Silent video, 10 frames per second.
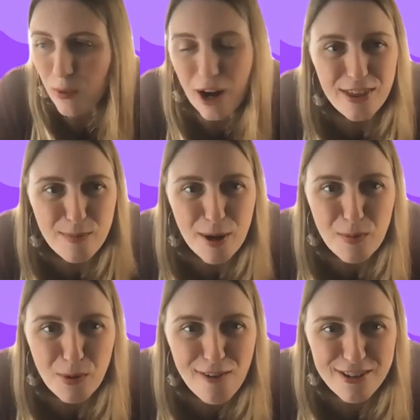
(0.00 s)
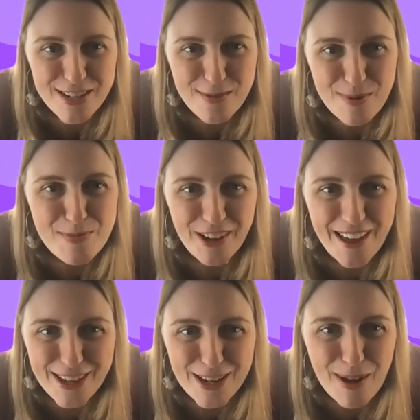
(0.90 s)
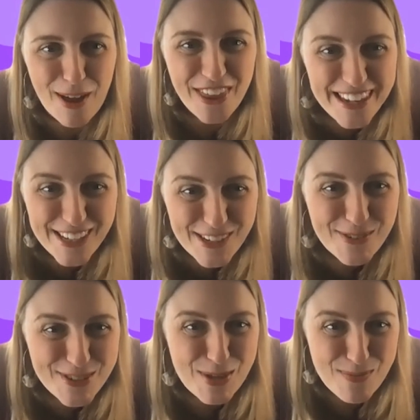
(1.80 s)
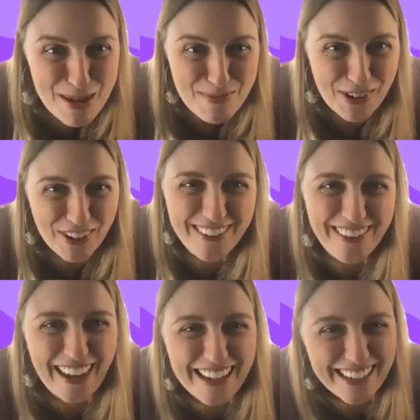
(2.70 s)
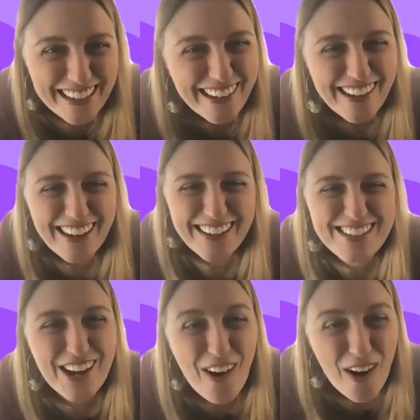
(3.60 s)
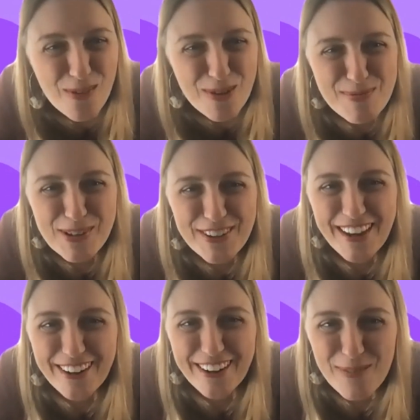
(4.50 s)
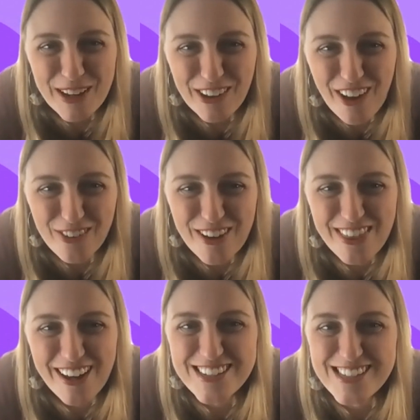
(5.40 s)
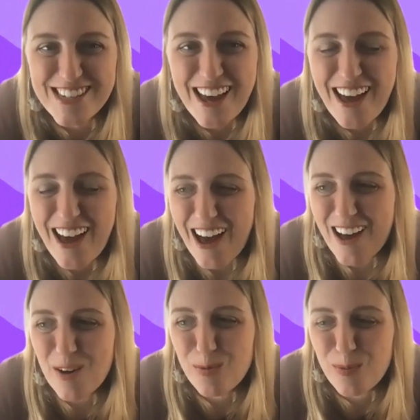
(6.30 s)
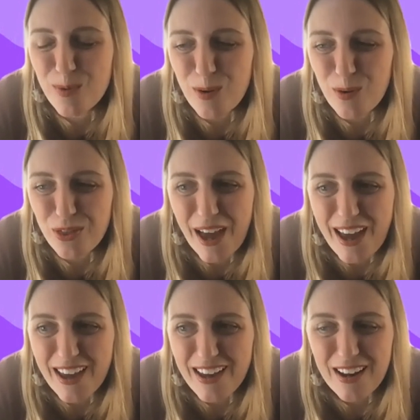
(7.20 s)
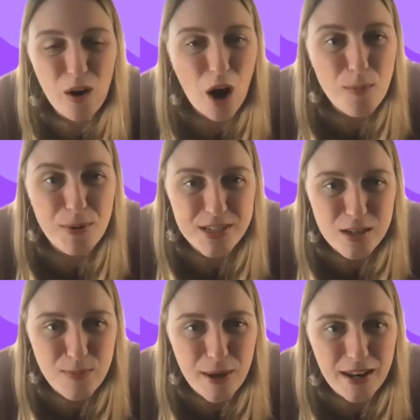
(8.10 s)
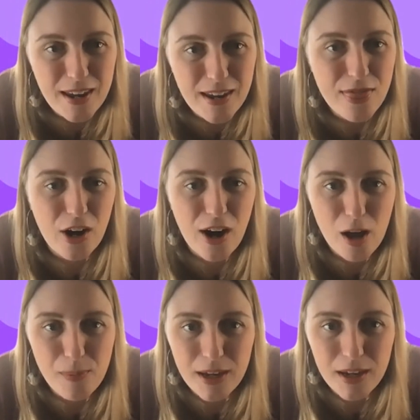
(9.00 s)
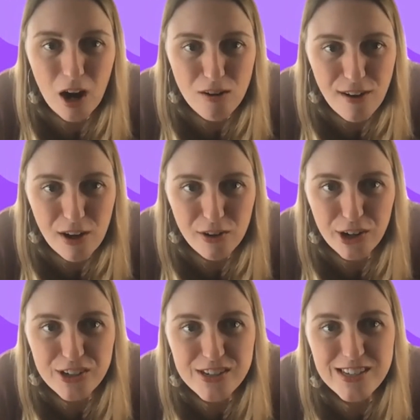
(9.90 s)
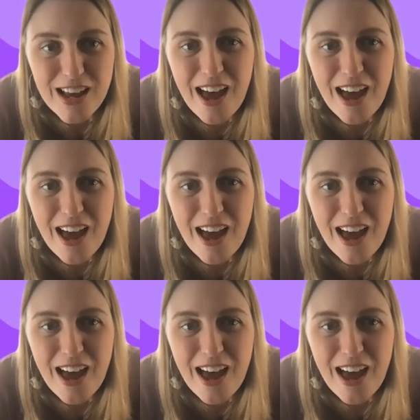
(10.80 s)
I think about profit to the people, I think about thank you to the people. So all the people that are coming along with us, that are participating, that are helping our founders,